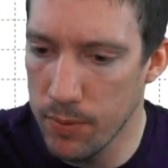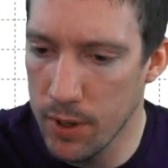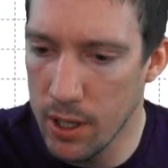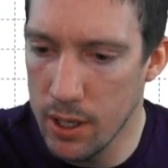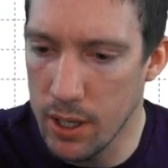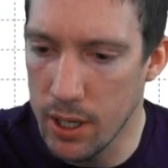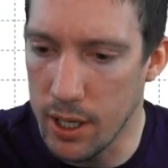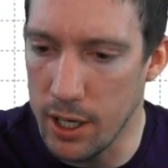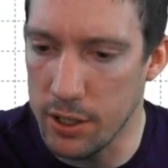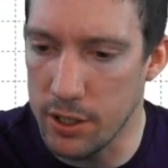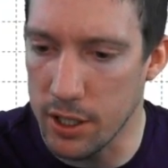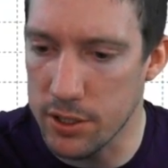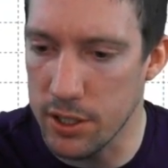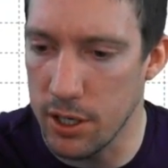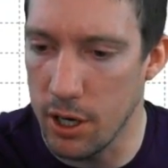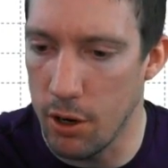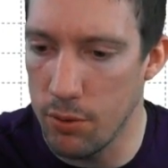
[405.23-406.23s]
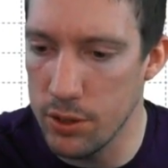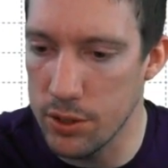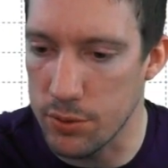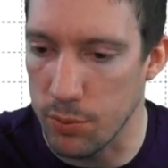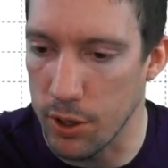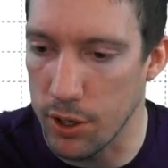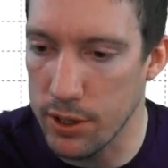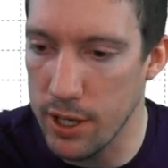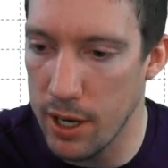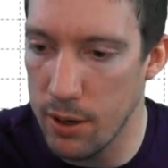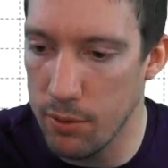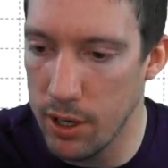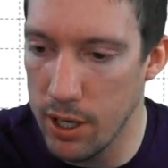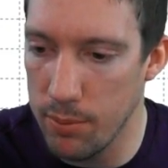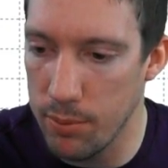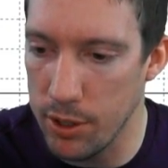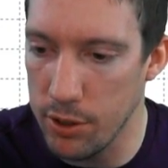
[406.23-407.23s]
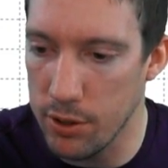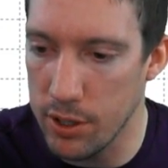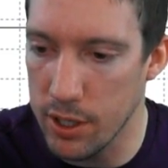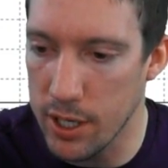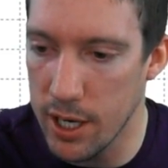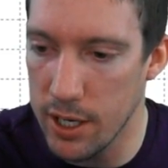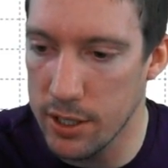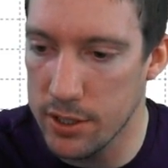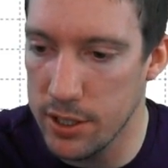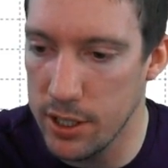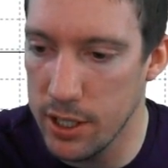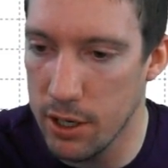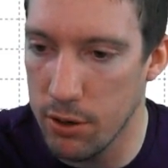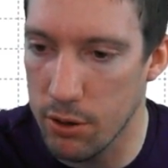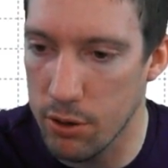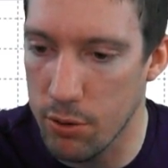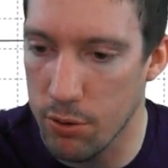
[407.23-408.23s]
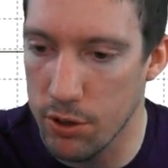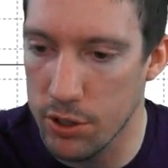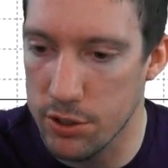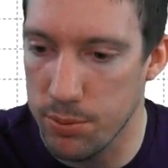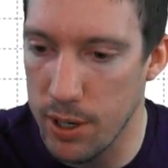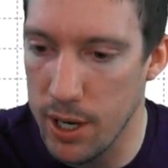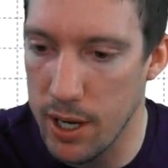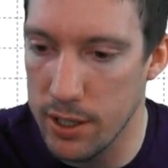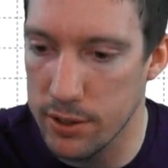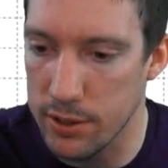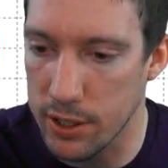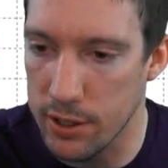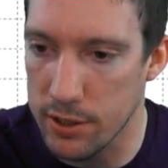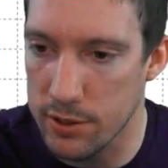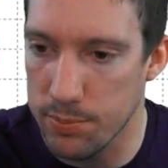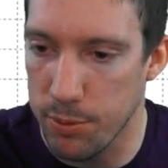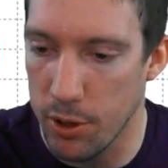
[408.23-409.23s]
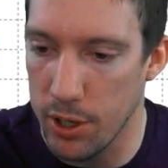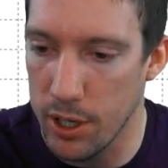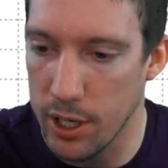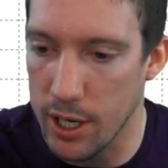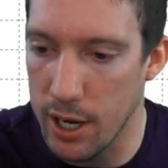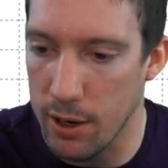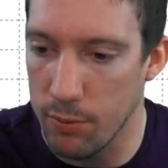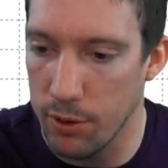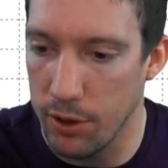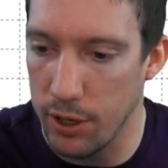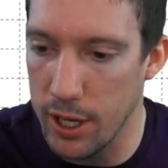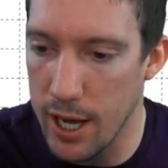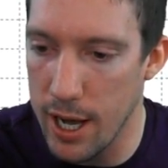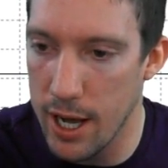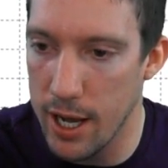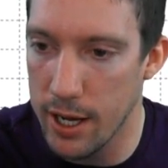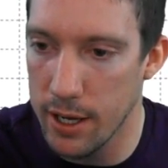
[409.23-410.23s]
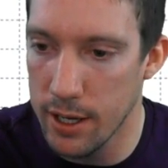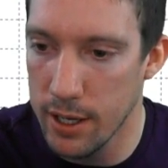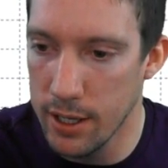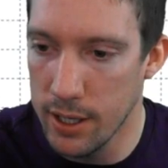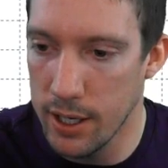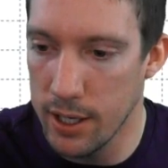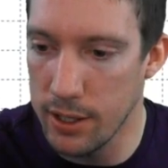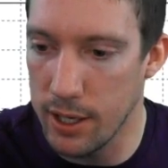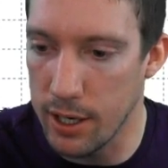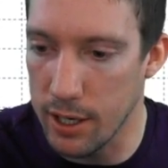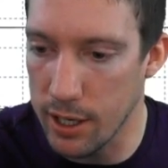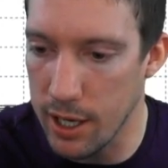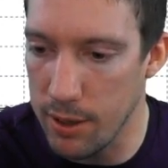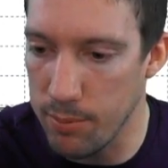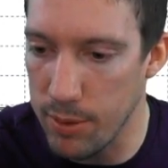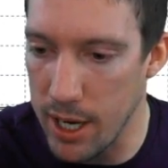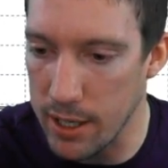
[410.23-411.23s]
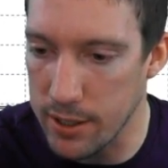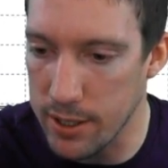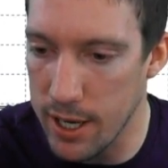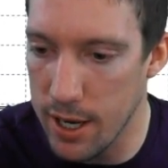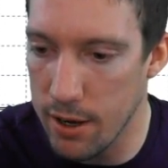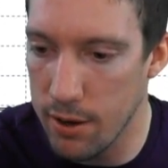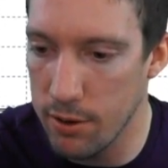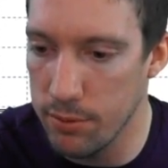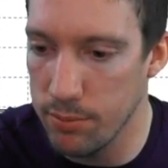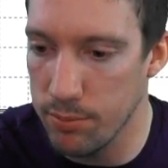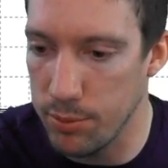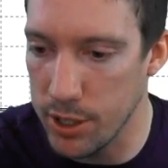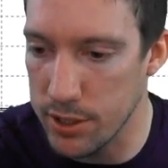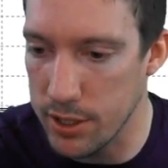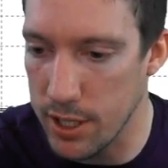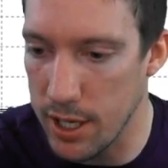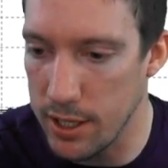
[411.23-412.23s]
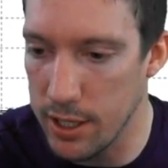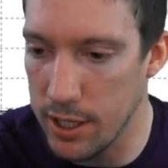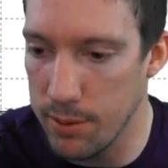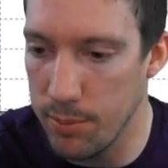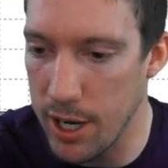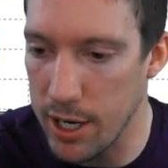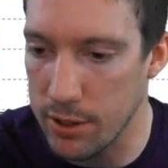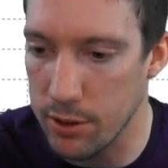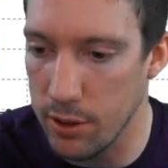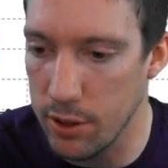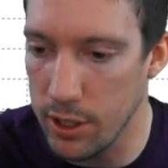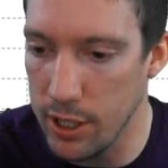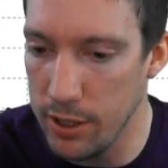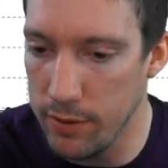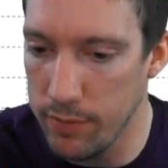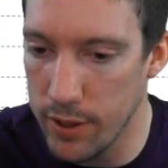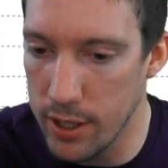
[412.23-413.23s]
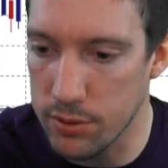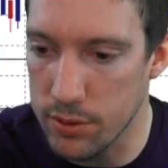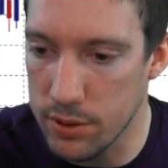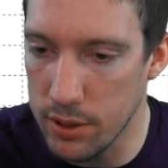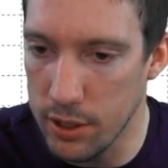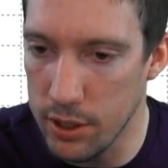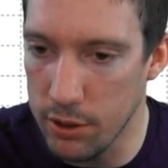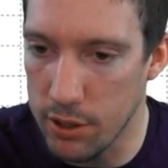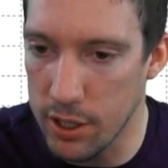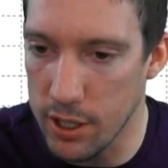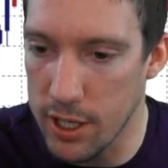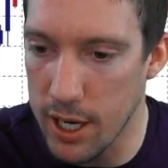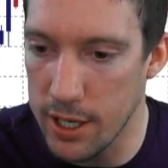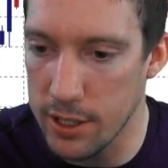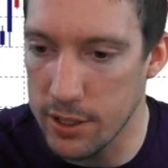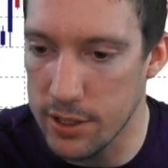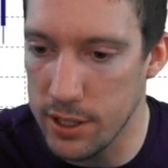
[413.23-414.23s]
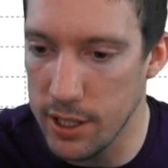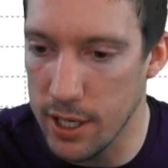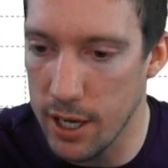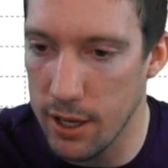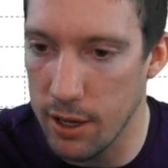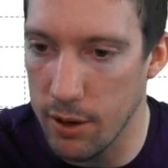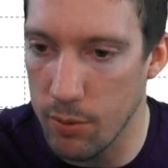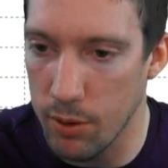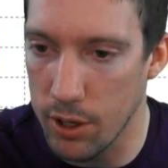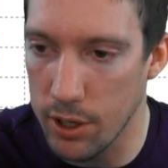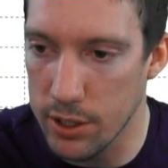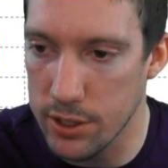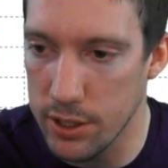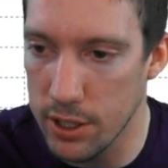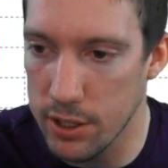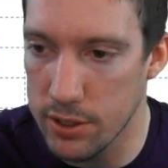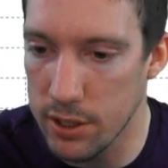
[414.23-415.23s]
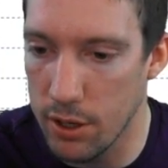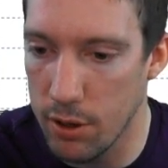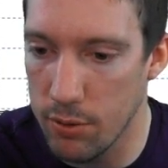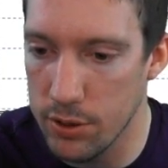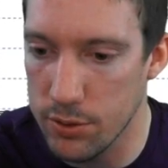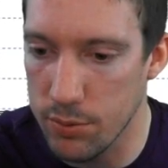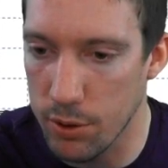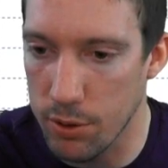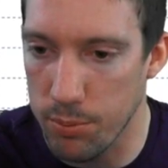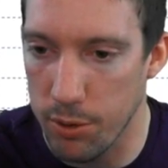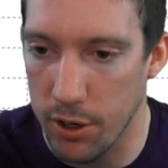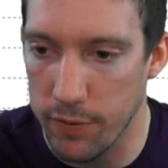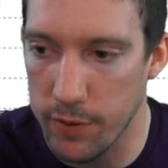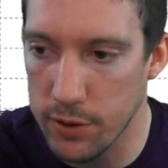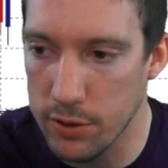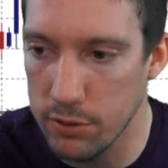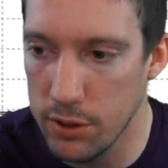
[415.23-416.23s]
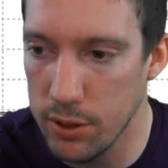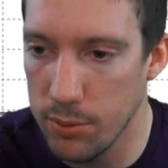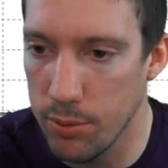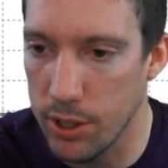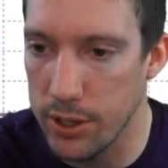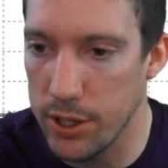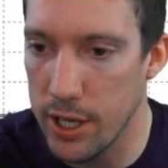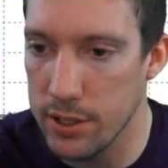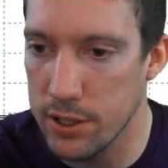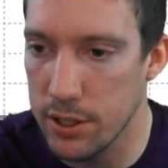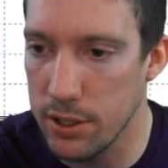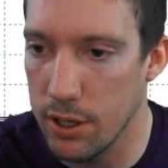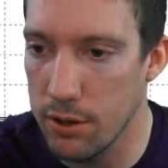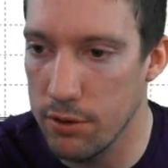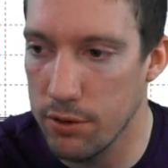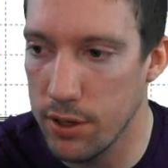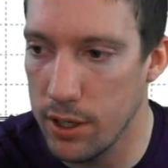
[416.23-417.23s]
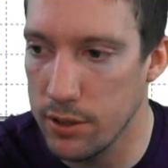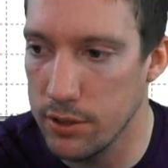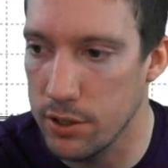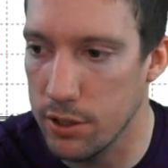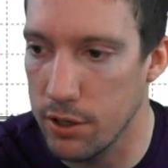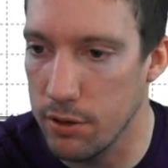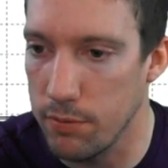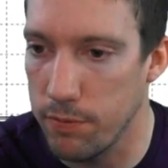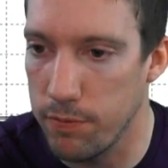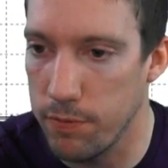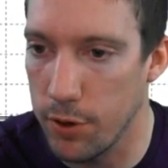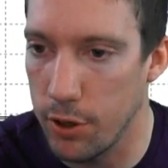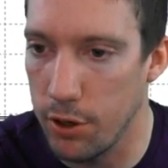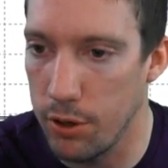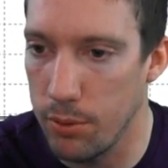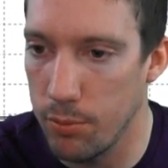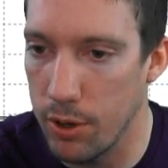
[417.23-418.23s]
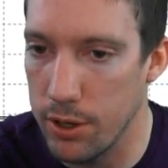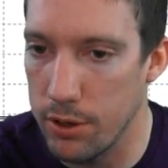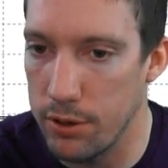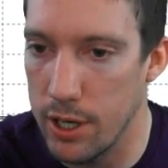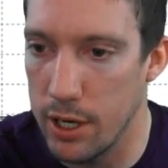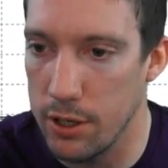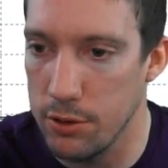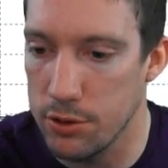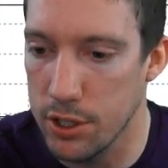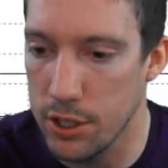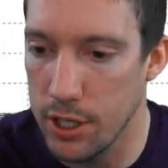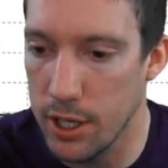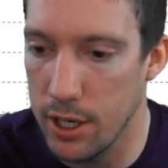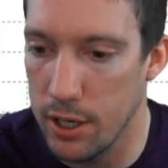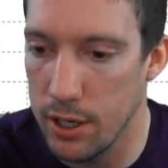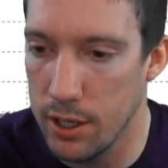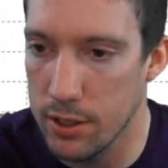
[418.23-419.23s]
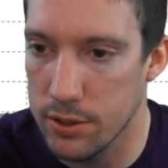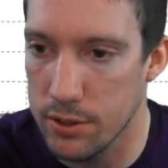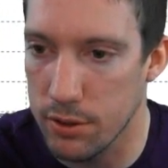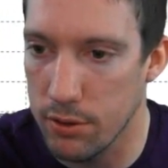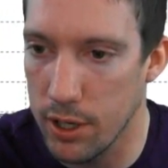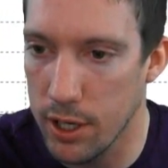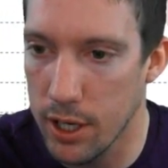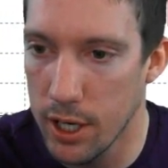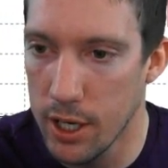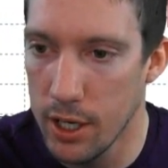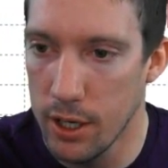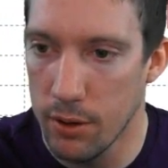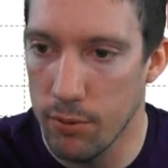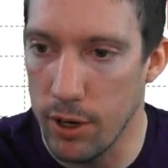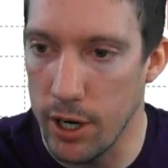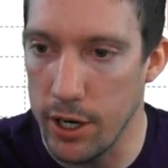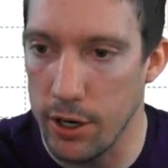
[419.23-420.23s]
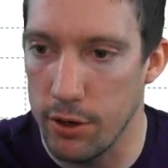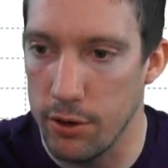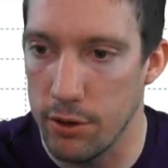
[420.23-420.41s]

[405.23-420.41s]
And it doesn't always work that way, but you can kind of see how it corresponds. Like this point, it got really high, and then it came back down because it had to get back to even. You can kind of see how that works. It doesn't always work perfectly, but that's another thing to confirm whether or not you should get in it. So like right here, there's